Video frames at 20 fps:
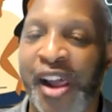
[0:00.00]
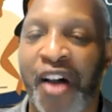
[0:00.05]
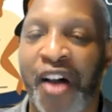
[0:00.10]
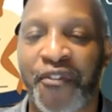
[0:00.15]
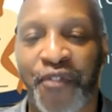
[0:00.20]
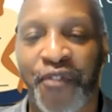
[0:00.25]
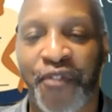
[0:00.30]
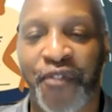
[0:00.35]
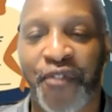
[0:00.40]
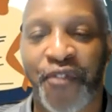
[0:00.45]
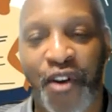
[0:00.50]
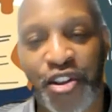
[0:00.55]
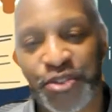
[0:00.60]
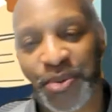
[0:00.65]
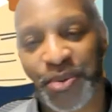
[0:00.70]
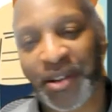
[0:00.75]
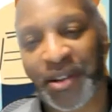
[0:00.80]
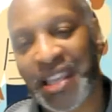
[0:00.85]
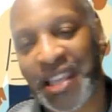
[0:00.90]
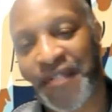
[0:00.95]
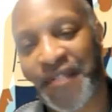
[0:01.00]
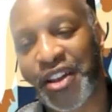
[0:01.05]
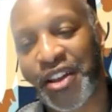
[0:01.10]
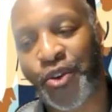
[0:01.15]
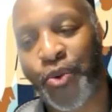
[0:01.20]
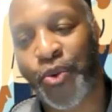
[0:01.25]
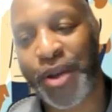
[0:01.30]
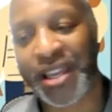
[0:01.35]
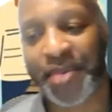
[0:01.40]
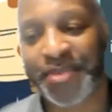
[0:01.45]
First, we're going to give you a
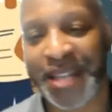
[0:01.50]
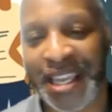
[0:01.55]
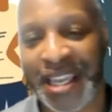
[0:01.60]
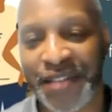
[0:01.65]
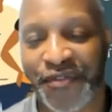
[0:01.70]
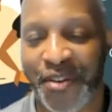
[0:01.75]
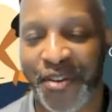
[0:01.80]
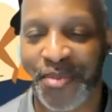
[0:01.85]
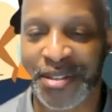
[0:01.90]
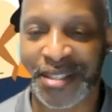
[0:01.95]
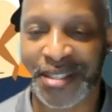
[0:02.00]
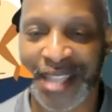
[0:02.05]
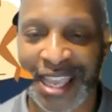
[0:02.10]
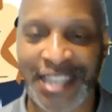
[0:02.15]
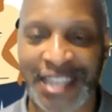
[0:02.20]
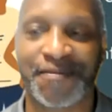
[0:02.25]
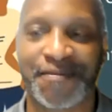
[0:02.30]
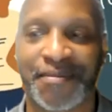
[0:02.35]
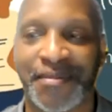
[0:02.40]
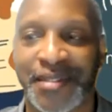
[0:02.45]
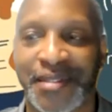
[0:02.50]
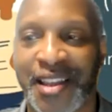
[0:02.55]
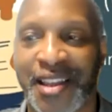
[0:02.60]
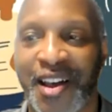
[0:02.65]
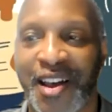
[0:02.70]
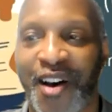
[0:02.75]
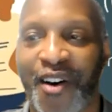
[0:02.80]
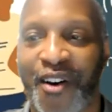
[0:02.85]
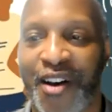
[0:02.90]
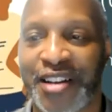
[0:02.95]
quick update from the state
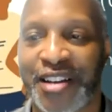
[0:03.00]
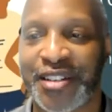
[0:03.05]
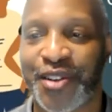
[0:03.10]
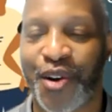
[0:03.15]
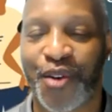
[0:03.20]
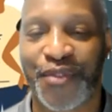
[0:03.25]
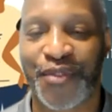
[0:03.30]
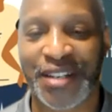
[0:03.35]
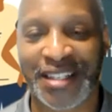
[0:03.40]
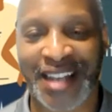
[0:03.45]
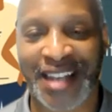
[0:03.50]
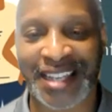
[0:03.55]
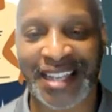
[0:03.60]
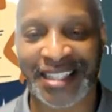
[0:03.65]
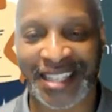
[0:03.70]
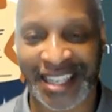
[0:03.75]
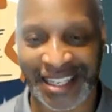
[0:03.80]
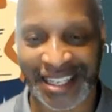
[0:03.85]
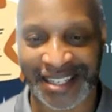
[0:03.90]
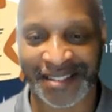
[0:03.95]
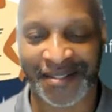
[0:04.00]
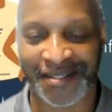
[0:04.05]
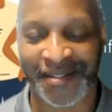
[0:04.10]
on COVID-19.